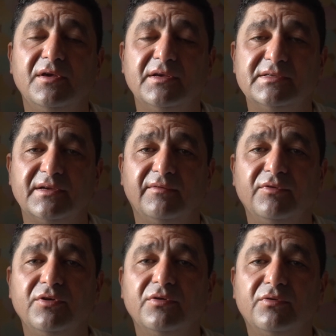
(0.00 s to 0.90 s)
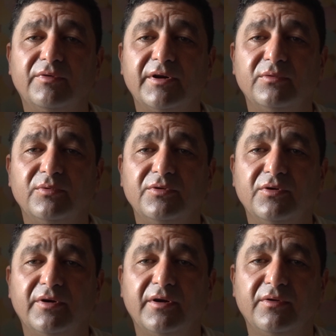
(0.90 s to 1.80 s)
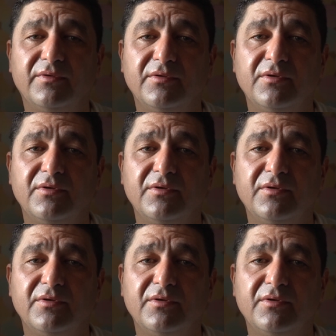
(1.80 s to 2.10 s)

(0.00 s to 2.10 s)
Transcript: Is everything all right with your health?